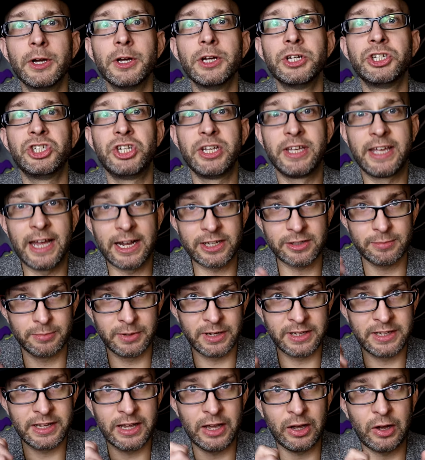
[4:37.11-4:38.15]
she gets him to
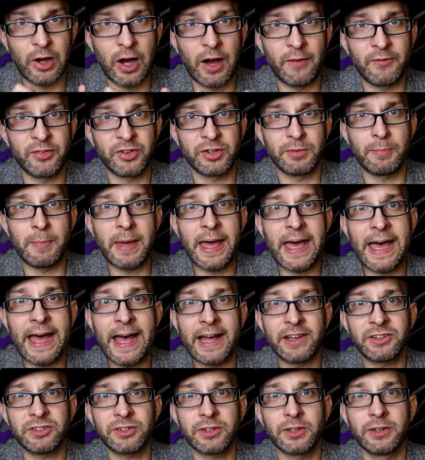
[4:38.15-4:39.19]
take off his
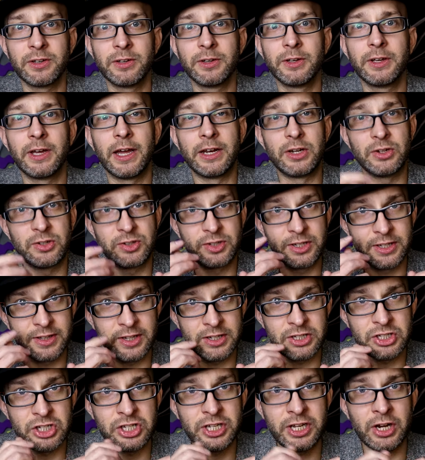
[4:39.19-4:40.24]
mask and you see the
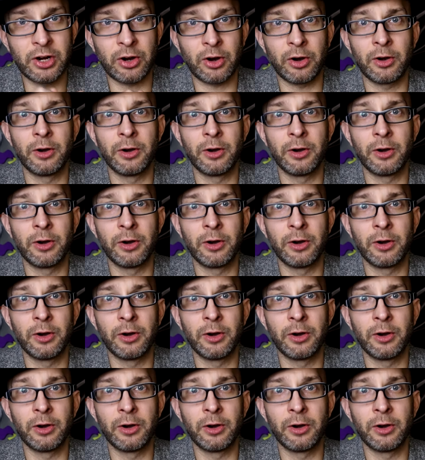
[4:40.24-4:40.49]
tear.